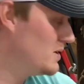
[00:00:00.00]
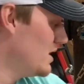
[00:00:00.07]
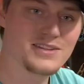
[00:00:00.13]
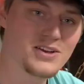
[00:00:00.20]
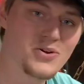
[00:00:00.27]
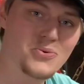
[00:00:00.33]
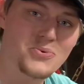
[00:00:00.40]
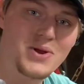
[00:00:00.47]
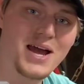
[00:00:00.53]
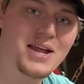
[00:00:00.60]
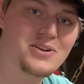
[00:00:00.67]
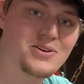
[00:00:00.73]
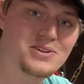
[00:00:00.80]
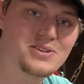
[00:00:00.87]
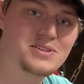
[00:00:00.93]
They go right
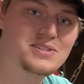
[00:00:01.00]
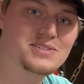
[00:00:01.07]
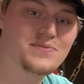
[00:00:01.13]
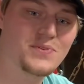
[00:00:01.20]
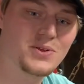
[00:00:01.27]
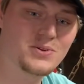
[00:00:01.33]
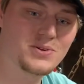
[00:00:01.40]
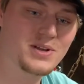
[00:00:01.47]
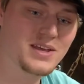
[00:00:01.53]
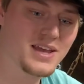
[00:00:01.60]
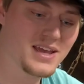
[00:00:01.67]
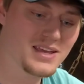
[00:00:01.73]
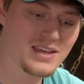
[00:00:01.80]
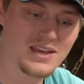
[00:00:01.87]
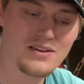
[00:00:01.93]
onto this filler
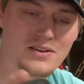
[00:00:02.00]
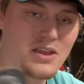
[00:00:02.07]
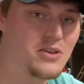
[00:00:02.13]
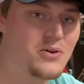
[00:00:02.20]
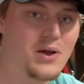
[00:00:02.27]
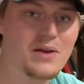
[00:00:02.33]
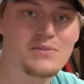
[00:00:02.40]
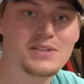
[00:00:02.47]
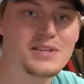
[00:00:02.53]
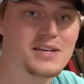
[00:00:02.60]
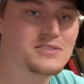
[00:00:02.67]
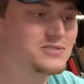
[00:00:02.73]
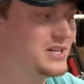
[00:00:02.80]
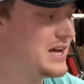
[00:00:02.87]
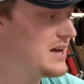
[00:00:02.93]
neck.
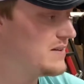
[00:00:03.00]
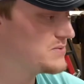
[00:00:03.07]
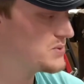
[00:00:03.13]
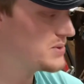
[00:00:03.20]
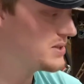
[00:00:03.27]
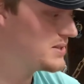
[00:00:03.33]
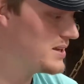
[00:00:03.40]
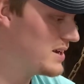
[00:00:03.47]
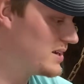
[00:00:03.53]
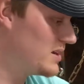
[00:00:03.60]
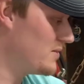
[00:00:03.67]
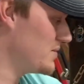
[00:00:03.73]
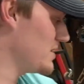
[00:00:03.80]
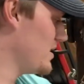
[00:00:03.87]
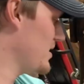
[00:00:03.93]
Everything jives with the tank and
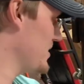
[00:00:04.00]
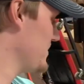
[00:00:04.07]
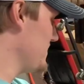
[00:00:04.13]
everything.